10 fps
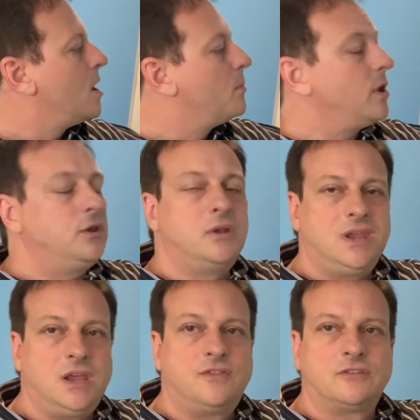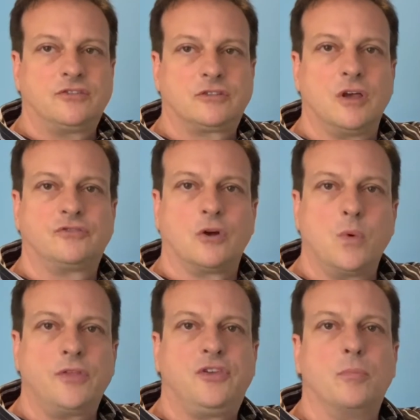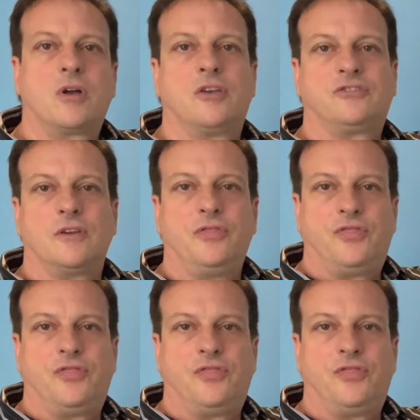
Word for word: But you need the disclosure with you because